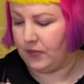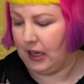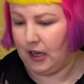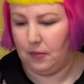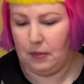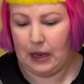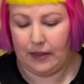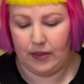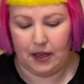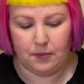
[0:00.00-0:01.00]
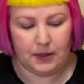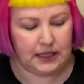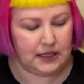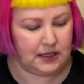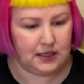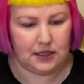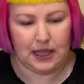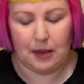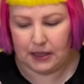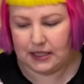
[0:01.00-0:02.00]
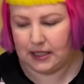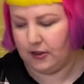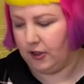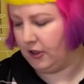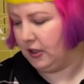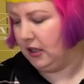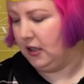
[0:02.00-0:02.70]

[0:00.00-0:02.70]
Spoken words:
And that being said though,